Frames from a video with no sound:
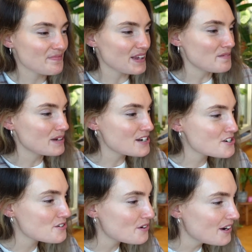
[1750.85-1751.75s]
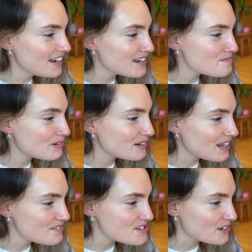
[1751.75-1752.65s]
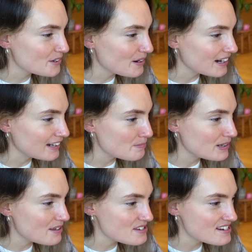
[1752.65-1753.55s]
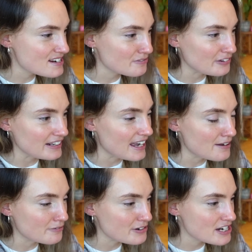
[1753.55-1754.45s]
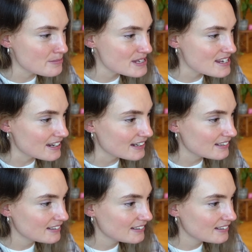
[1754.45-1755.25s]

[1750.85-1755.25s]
I'm going to try and pronounce it correctly. I pronounce it differently every time I say it.